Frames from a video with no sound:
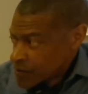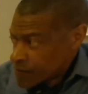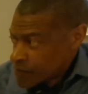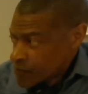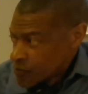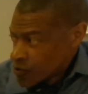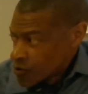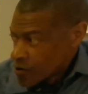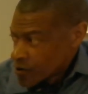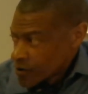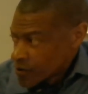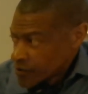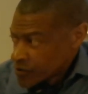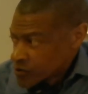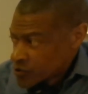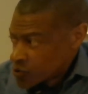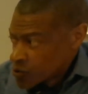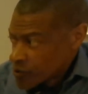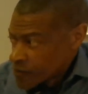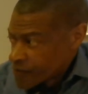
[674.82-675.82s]
For
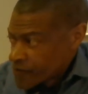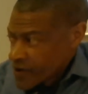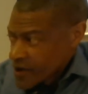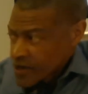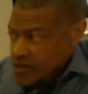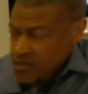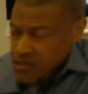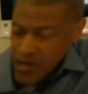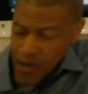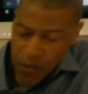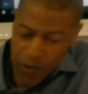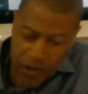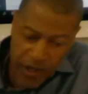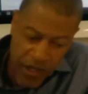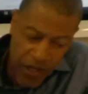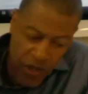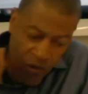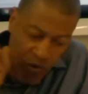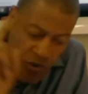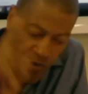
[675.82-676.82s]
two effects, I would
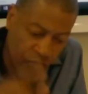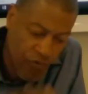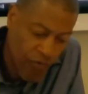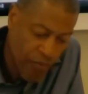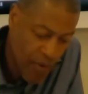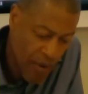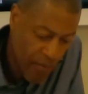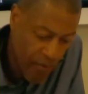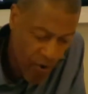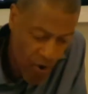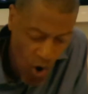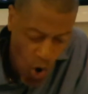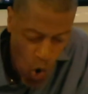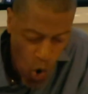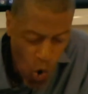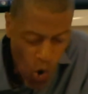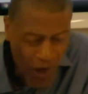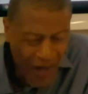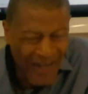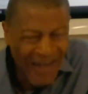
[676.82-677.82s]
like you to remember
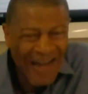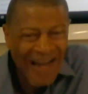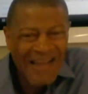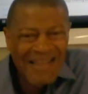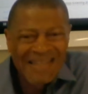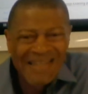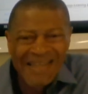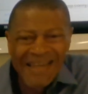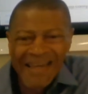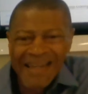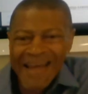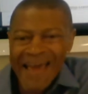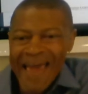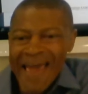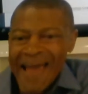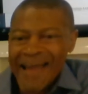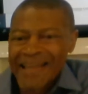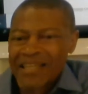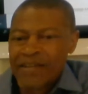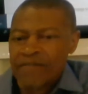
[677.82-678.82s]
organizing and
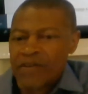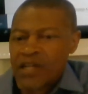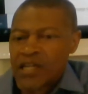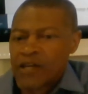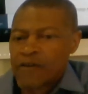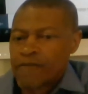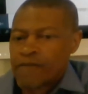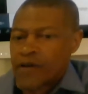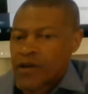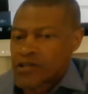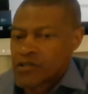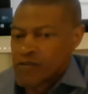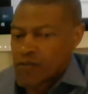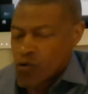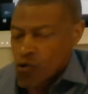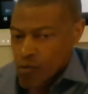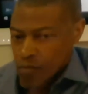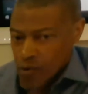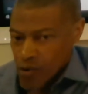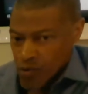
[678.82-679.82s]
activating effects of
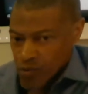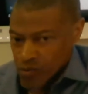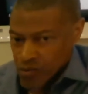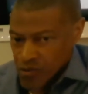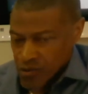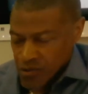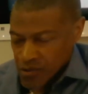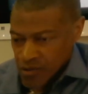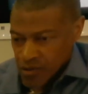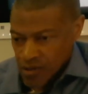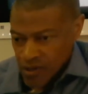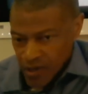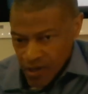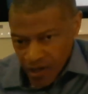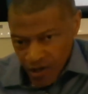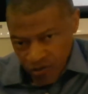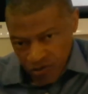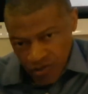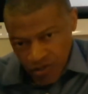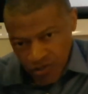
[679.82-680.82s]
hormones.
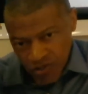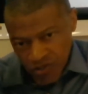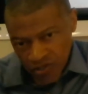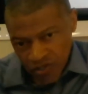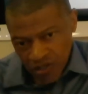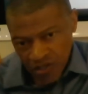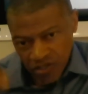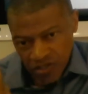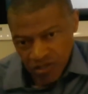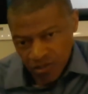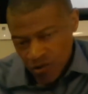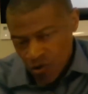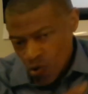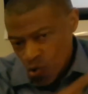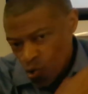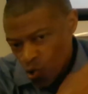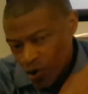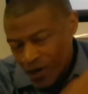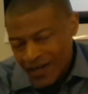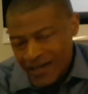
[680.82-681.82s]
Here's the distinction.
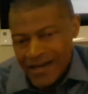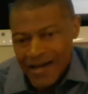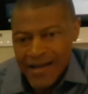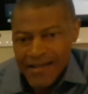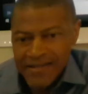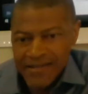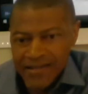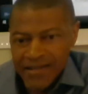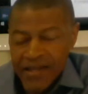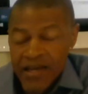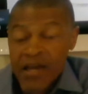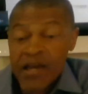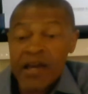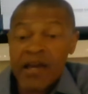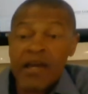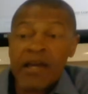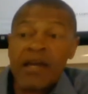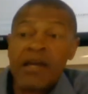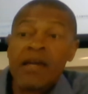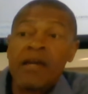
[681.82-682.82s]
Organizing
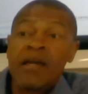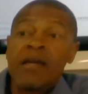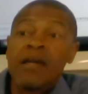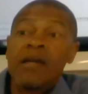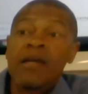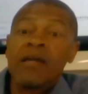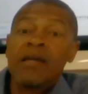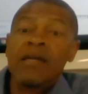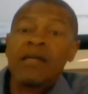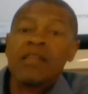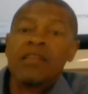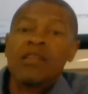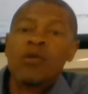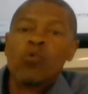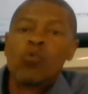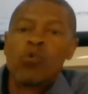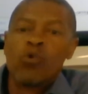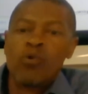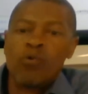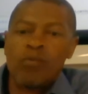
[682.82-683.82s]
in the
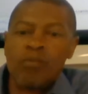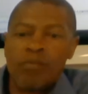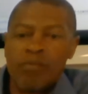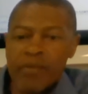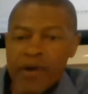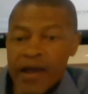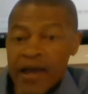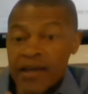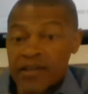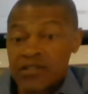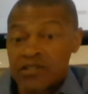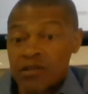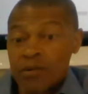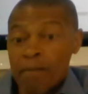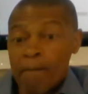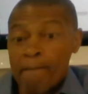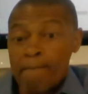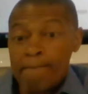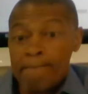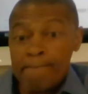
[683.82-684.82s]
womb, as
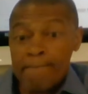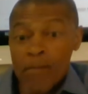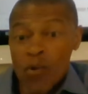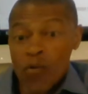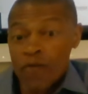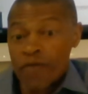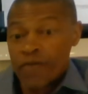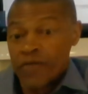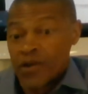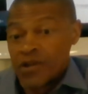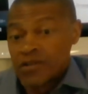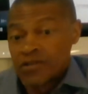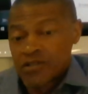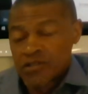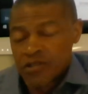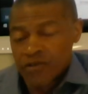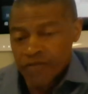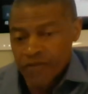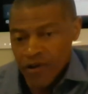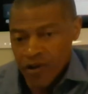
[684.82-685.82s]
the fetus is
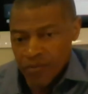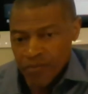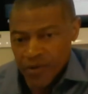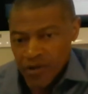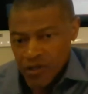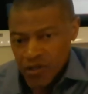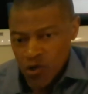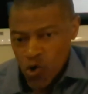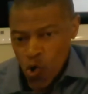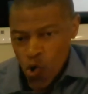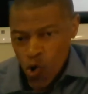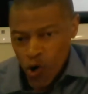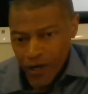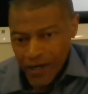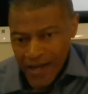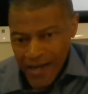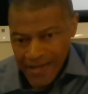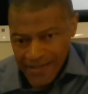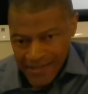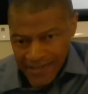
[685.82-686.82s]
developing, the
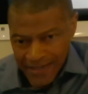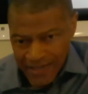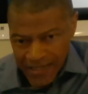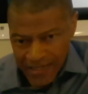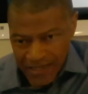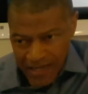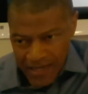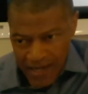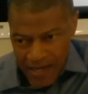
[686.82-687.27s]
organizing